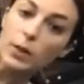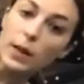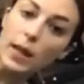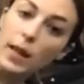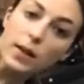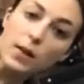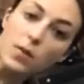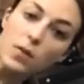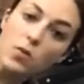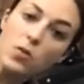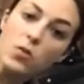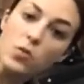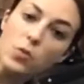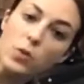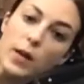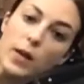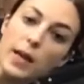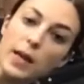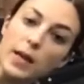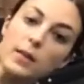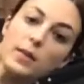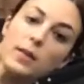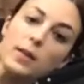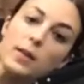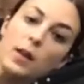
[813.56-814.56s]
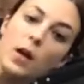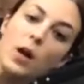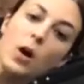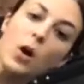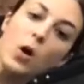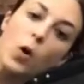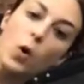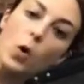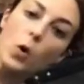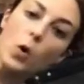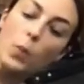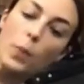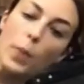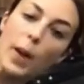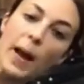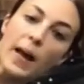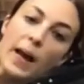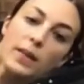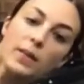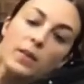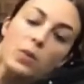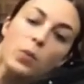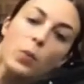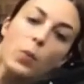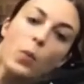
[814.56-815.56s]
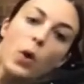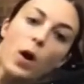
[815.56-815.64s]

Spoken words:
leg straight or bent,